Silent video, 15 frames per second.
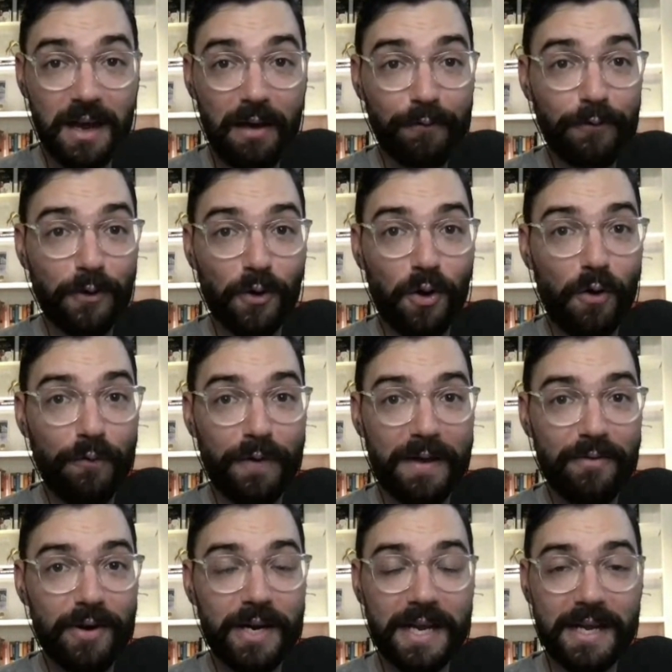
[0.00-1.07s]
a field goal
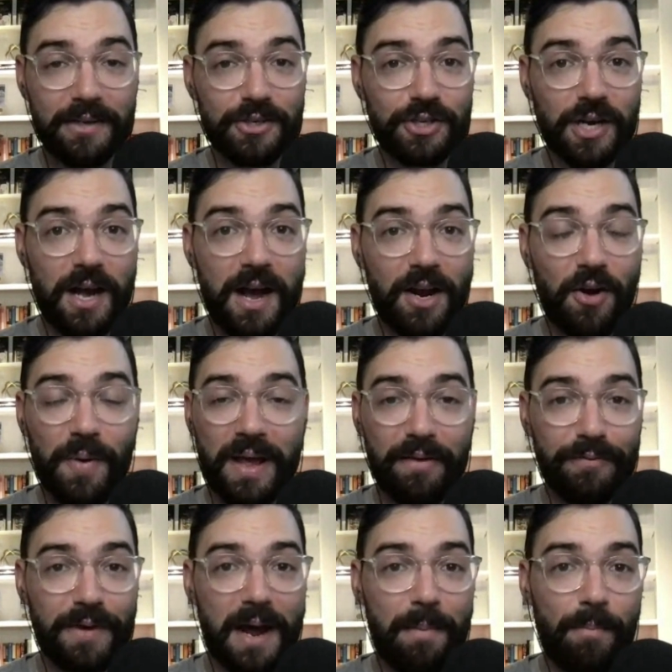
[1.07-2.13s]
favorite in Chicago,
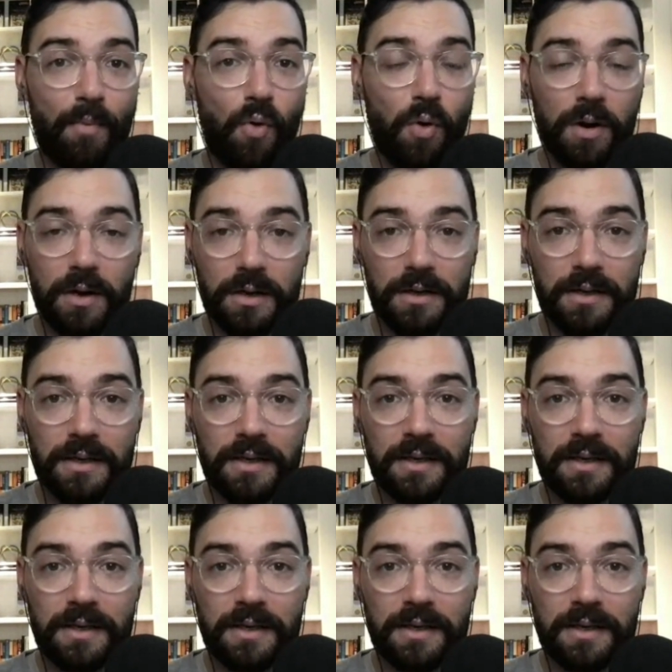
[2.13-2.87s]
if not more,